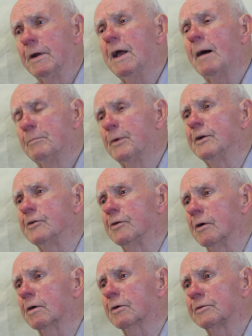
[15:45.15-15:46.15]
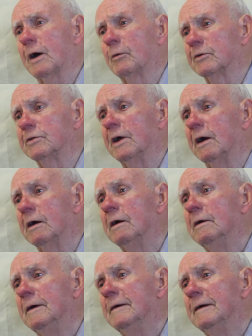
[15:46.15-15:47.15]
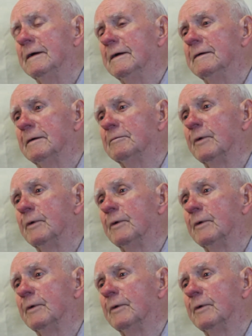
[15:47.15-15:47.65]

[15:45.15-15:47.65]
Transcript: I'm pretty sure, because I was there when